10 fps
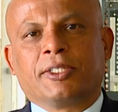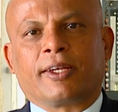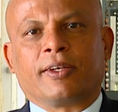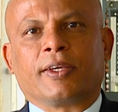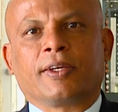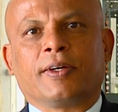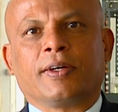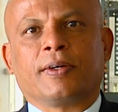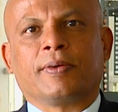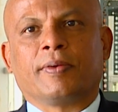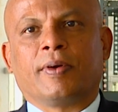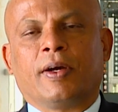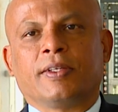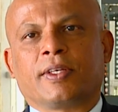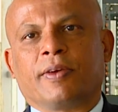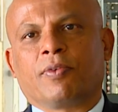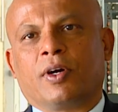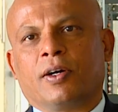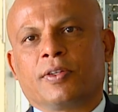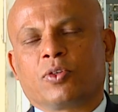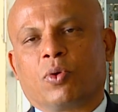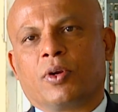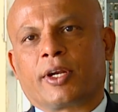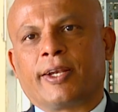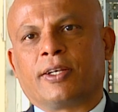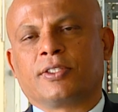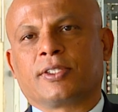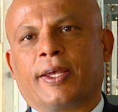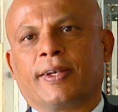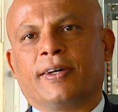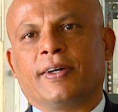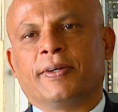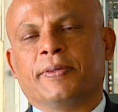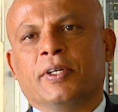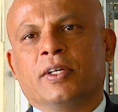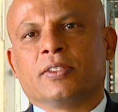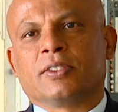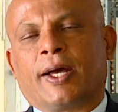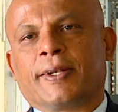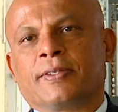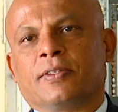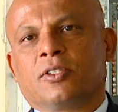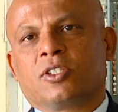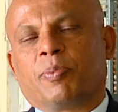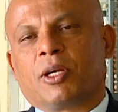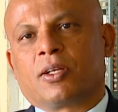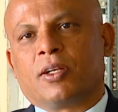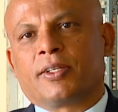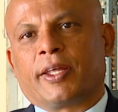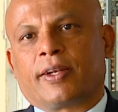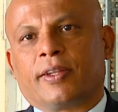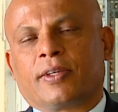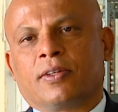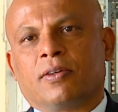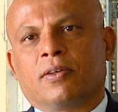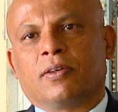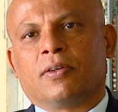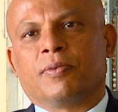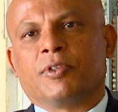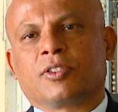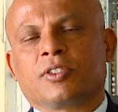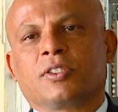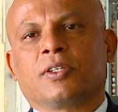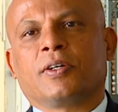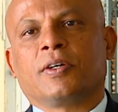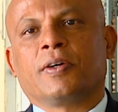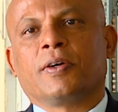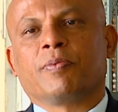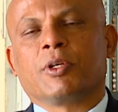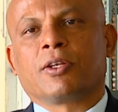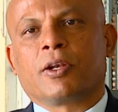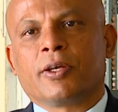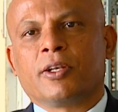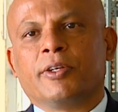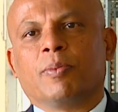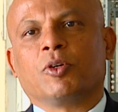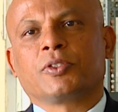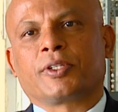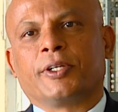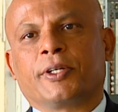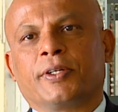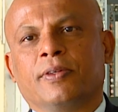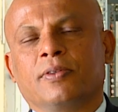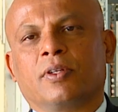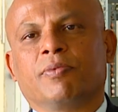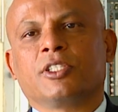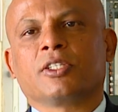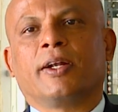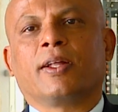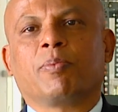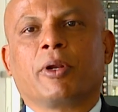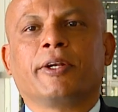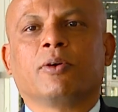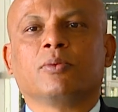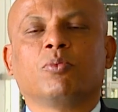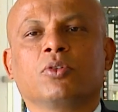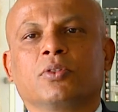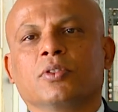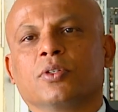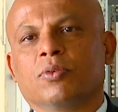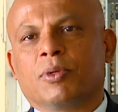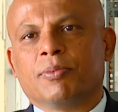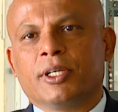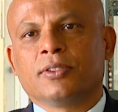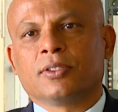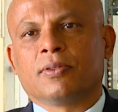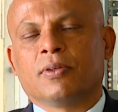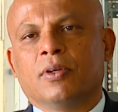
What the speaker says: technique, as I've told, rightly said, that this particular technique, which has been clearly demonstrated, the which I had applied on both on the human beings